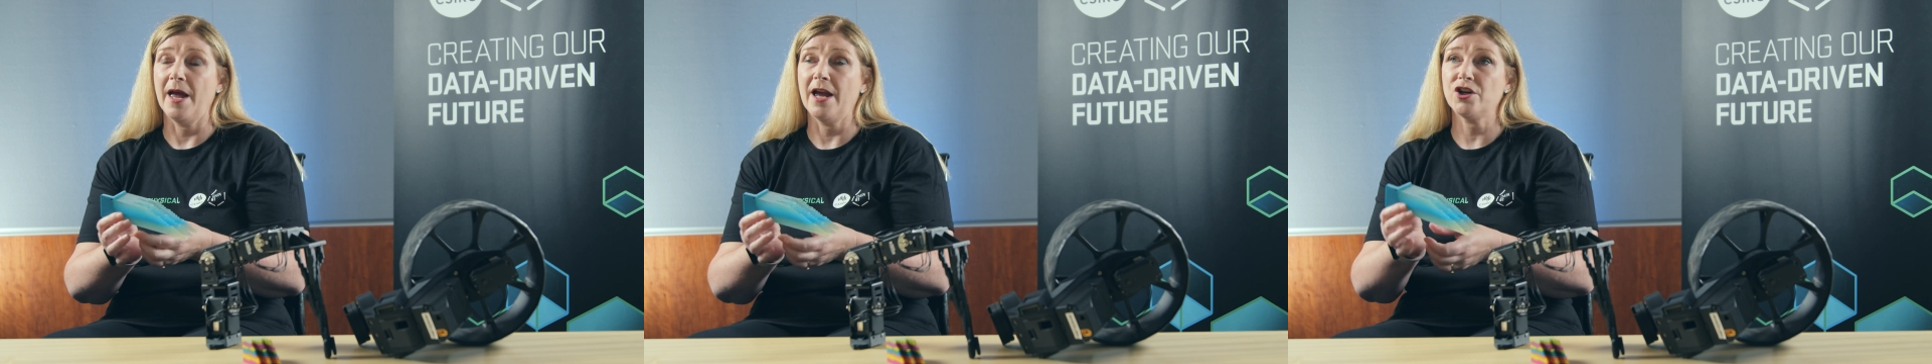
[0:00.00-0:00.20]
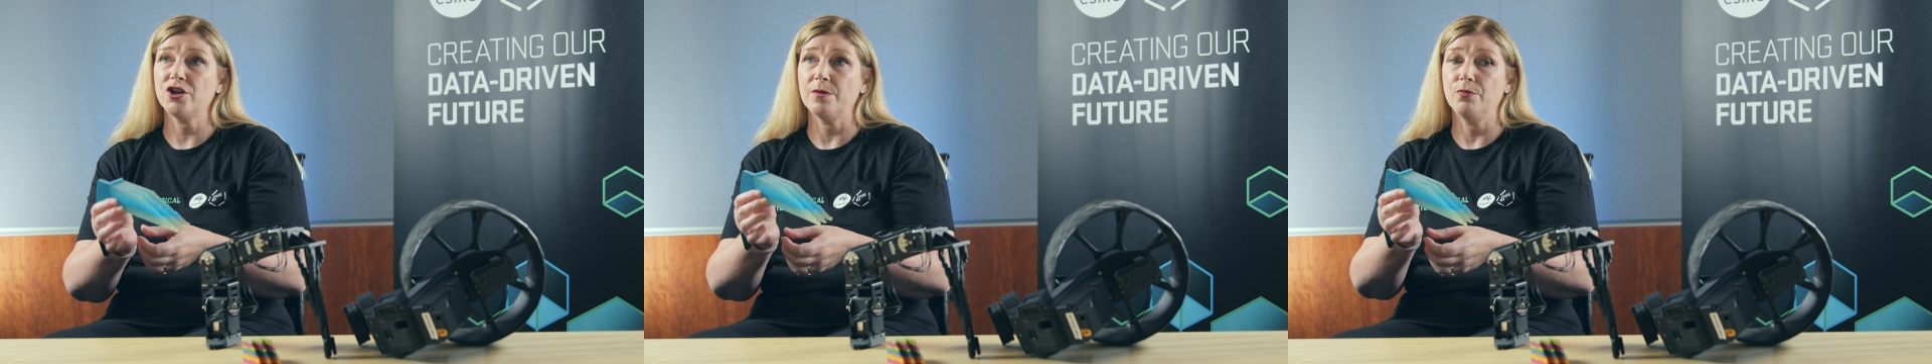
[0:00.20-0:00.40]

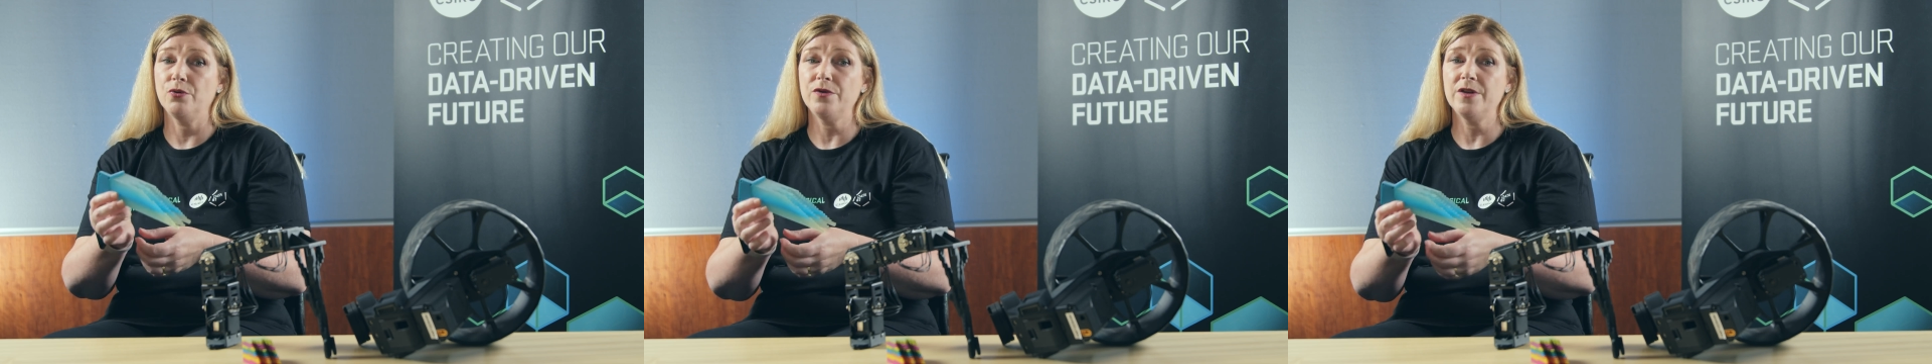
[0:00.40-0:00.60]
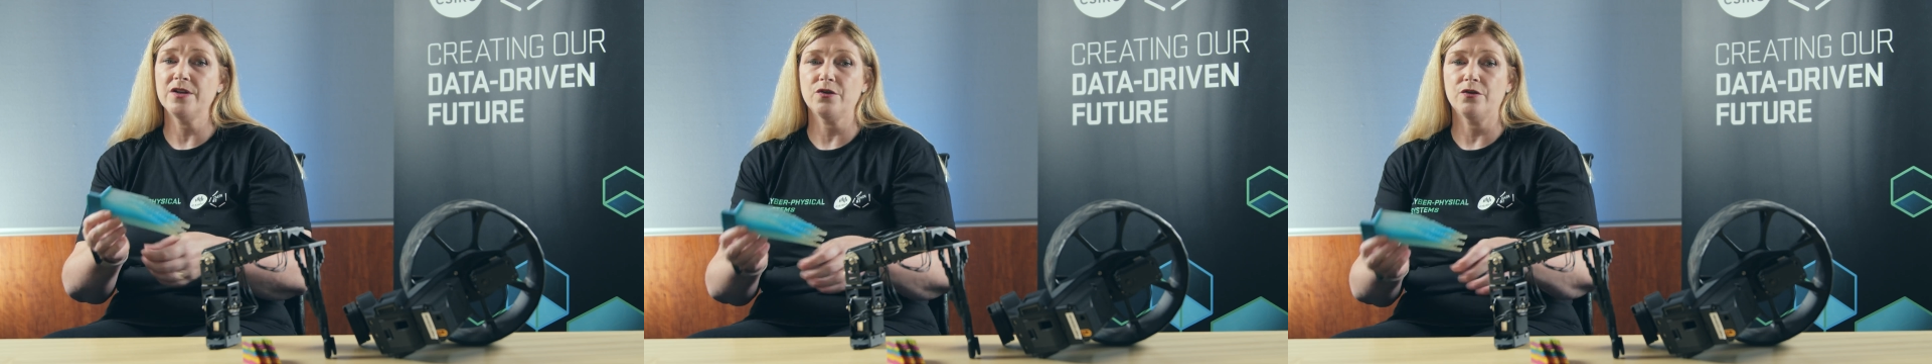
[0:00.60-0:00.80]
actually
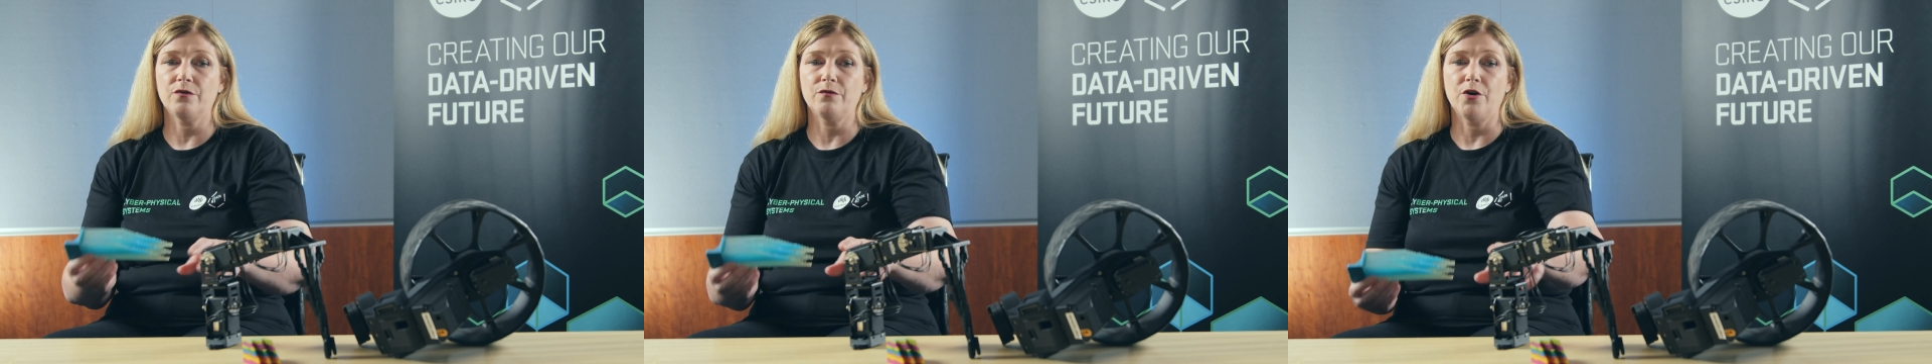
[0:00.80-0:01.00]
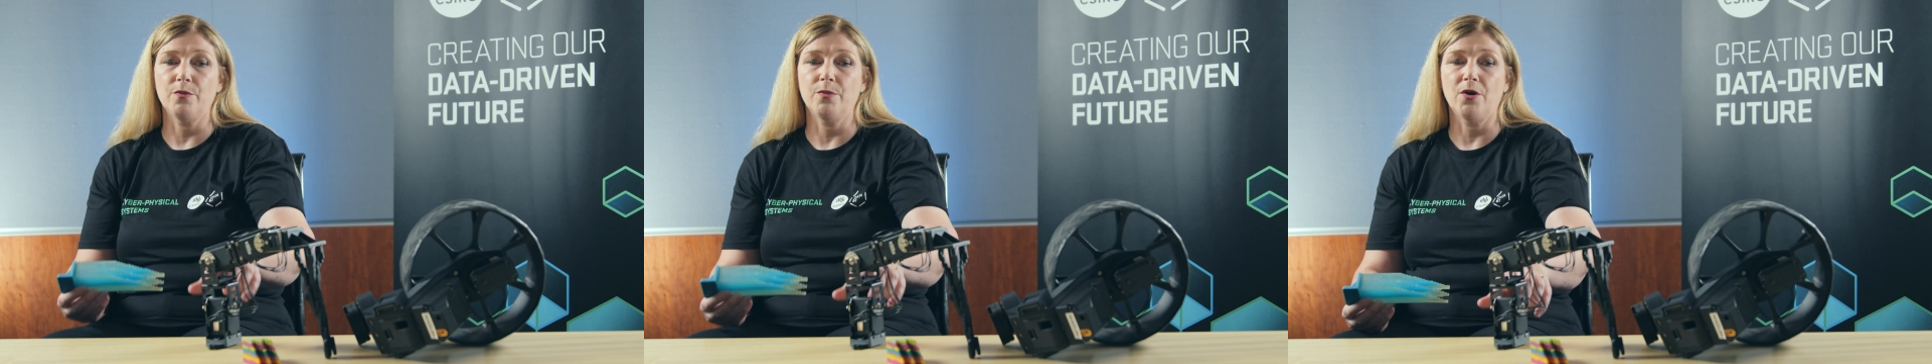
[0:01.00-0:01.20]
put this on
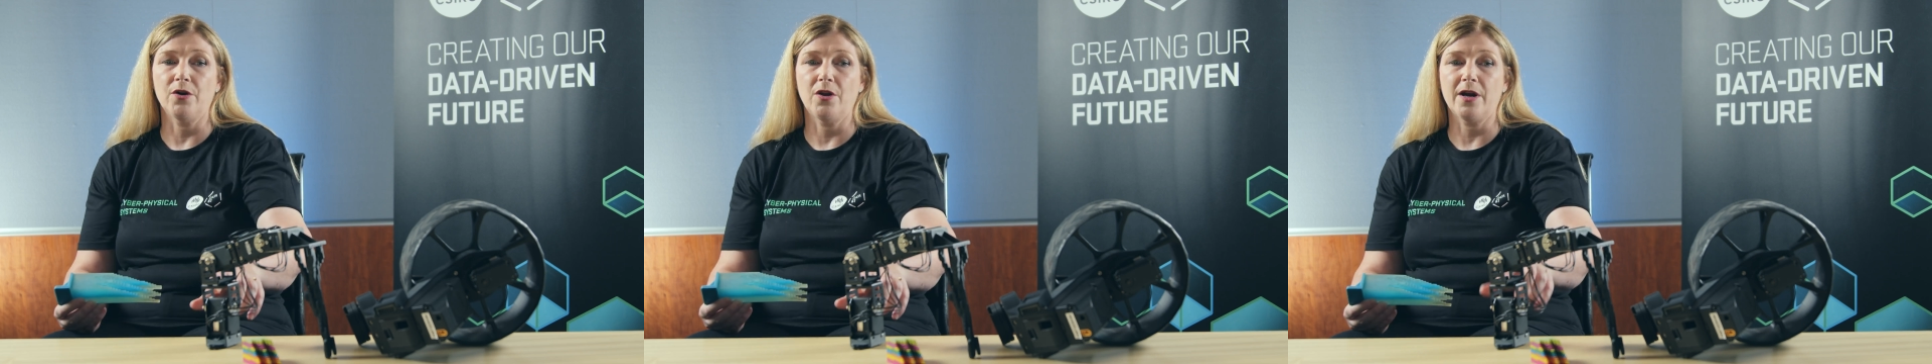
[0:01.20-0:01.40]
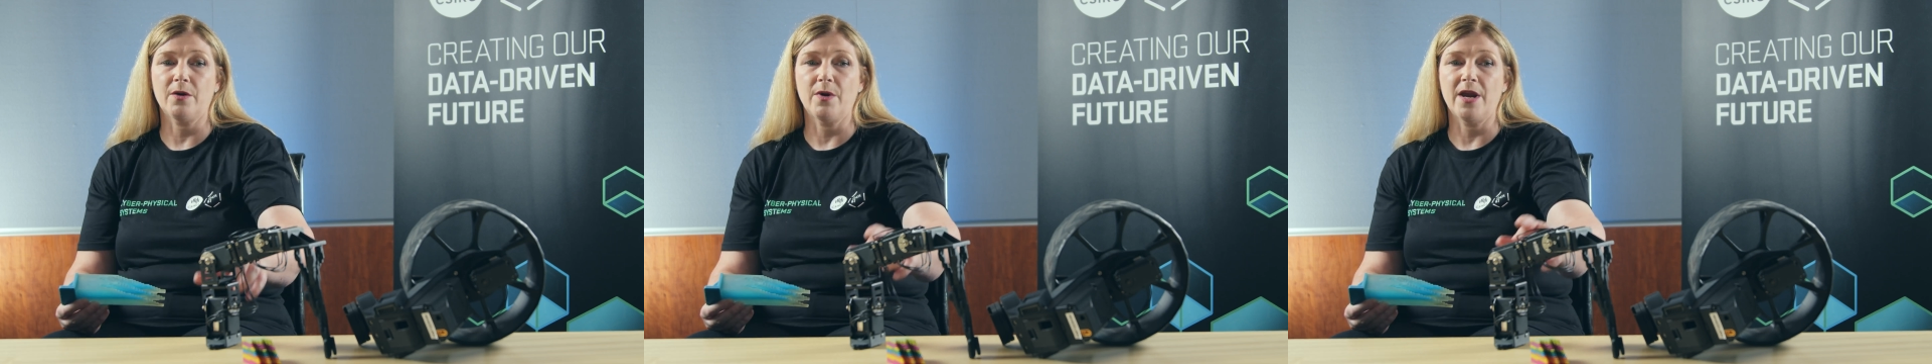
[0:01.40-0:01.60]
a
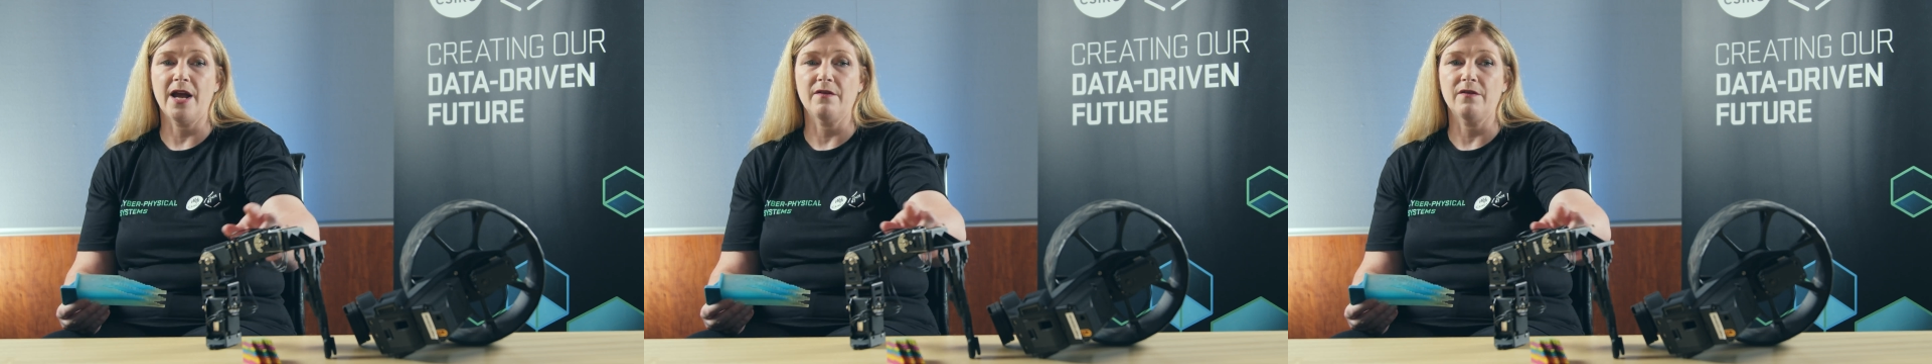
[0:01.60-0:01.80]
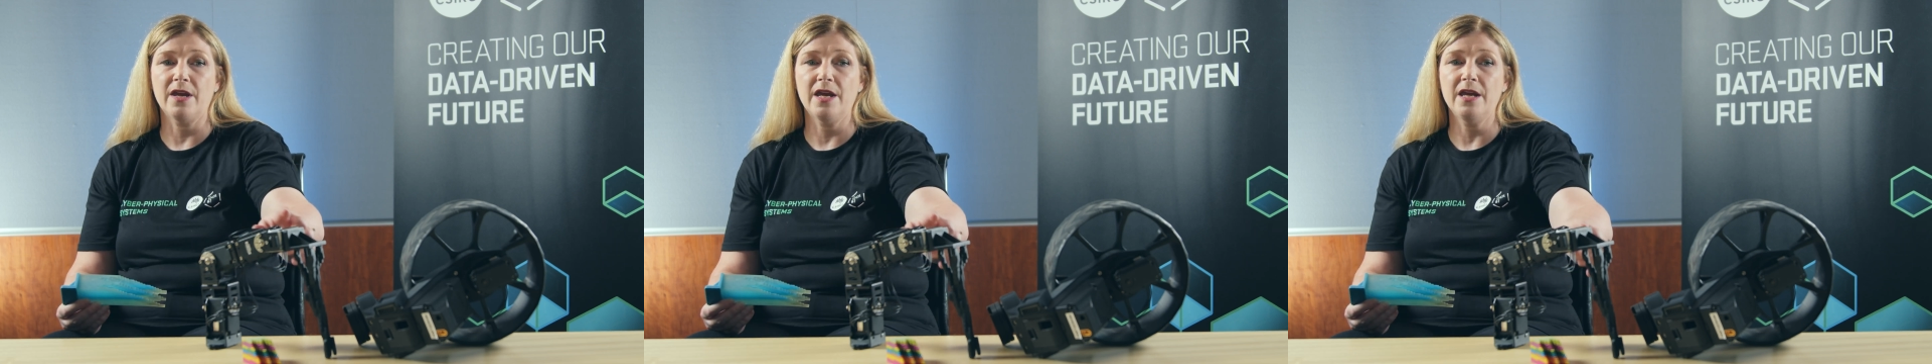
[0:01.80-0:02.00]
robot like we
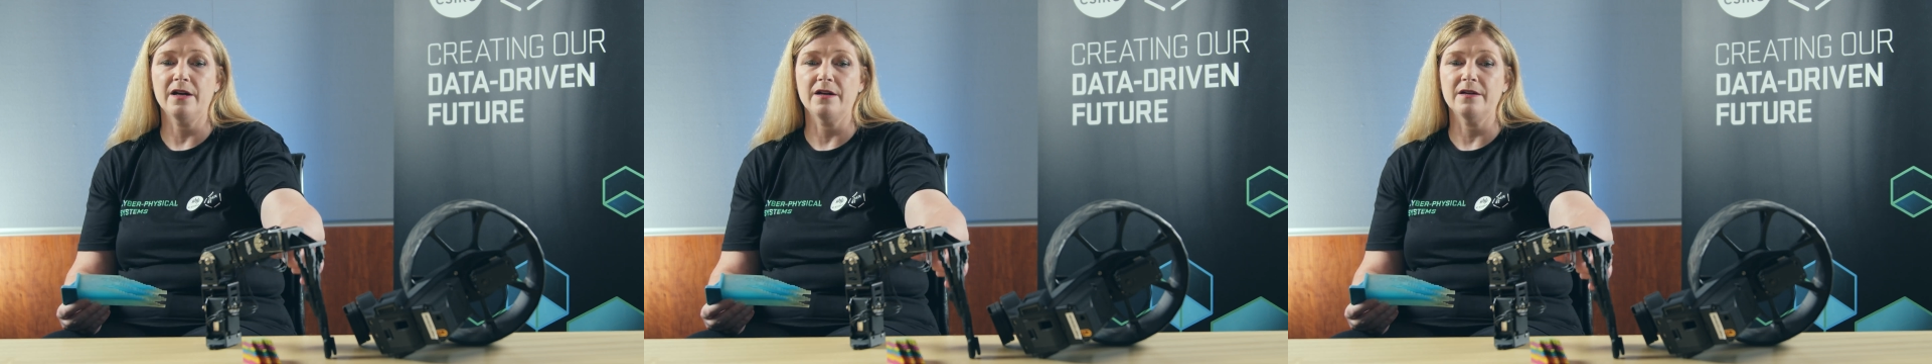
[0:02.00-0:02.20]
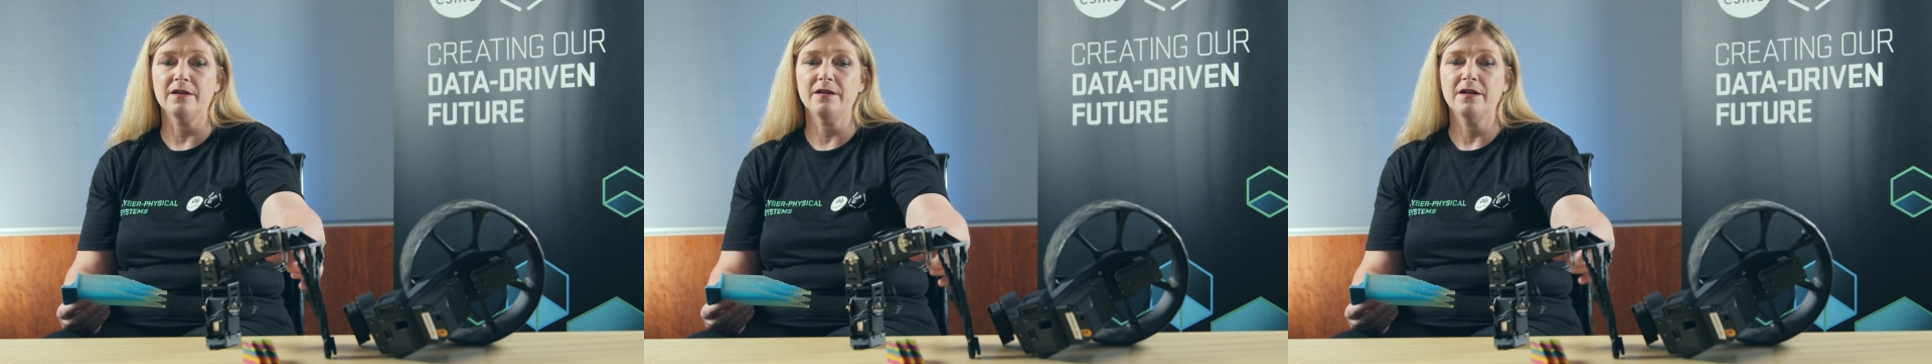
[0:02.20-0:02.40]
have here